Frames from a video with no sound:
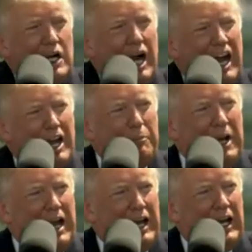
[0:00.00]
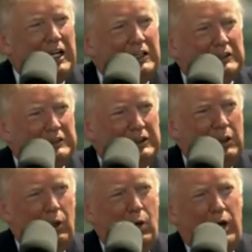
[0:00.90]
I am heading
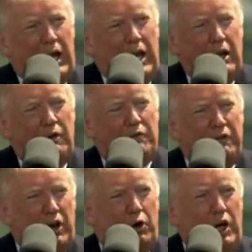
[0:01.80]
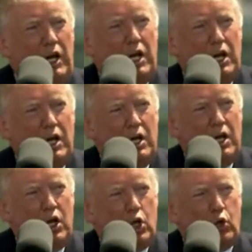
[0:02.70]
on a very
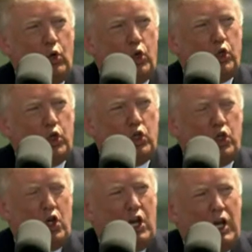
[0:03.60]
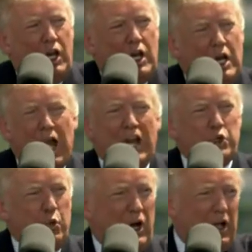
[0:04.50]
crucial journey as
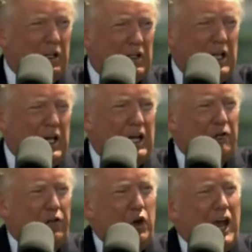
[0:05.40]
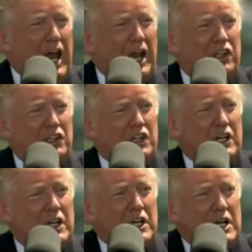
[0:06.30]
well. In a few days,
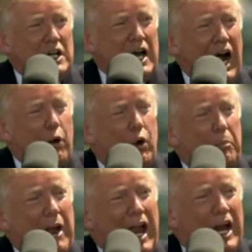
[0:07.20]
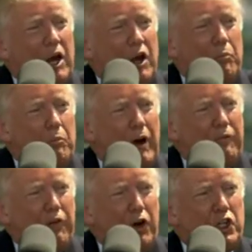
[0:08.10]
I will make my
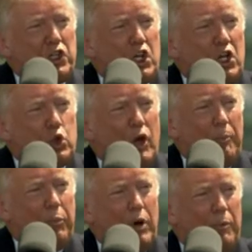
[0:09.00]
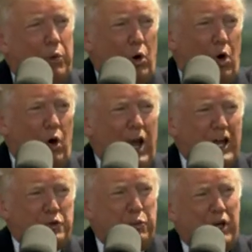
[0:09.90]
first trip abroad
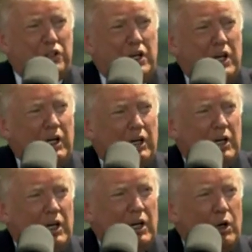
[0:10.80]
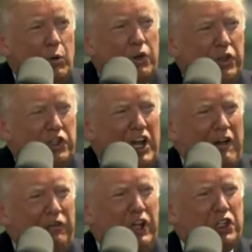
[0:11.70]
as president. With the
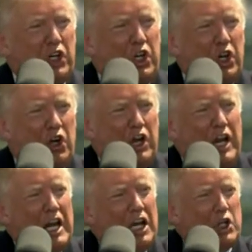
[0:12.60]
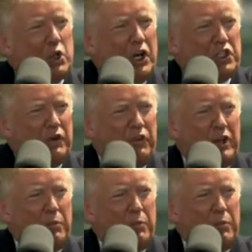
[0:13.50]
safety, security, and interests of the